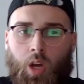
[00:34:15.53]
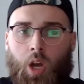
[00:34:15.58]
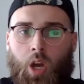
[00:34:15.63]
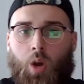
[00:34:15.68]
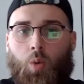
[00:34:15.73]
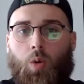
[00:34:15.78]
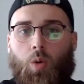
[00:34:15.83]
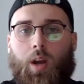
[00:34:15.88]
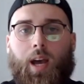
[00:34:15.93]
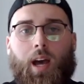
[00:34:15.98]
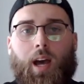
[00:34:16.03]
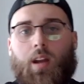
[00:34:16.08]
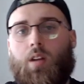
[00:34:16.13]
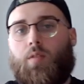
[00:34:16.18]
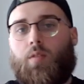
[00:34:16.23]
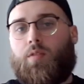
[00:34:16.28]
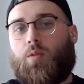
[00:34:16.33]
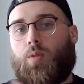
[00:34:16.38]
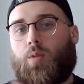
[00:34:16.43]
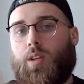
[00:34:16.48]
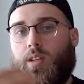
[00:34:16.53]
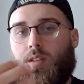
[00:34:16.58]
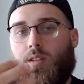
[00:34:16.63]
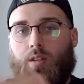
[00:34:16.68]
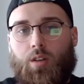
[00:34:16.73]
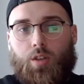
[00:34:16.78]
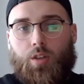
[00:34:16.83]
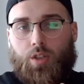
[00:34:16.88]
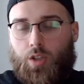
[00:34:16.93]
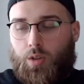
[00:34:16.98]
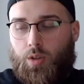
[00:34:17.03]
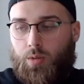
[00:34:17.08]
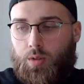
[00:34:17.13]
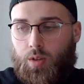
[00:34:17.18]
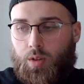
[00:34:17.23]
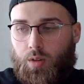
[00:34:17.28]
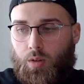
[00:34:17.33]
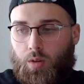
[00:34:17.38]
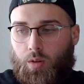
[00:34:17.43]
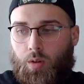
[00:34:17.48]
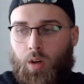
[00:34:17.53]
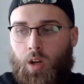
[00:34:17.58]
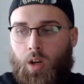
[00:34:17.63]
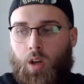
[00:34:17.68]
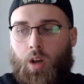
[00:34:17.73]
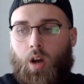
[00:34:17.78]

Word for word: what kind of research you do,